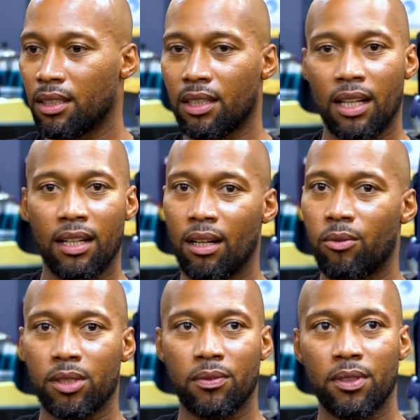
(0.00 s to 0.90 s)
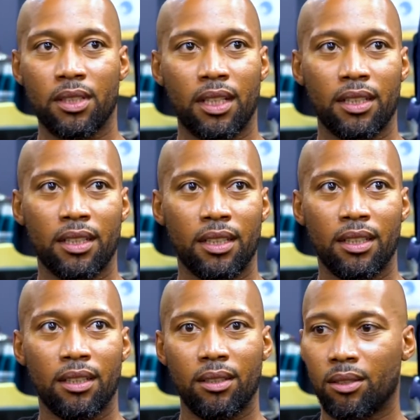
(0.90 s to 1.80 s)
and the client always feels like,
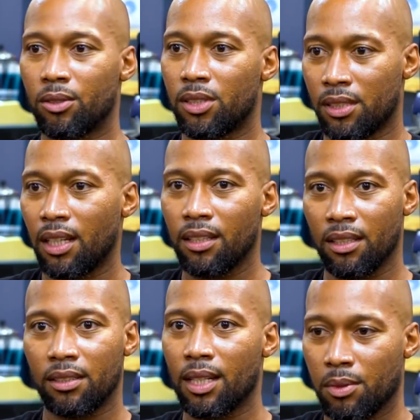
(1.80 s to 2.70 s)
you know, she's taking their time.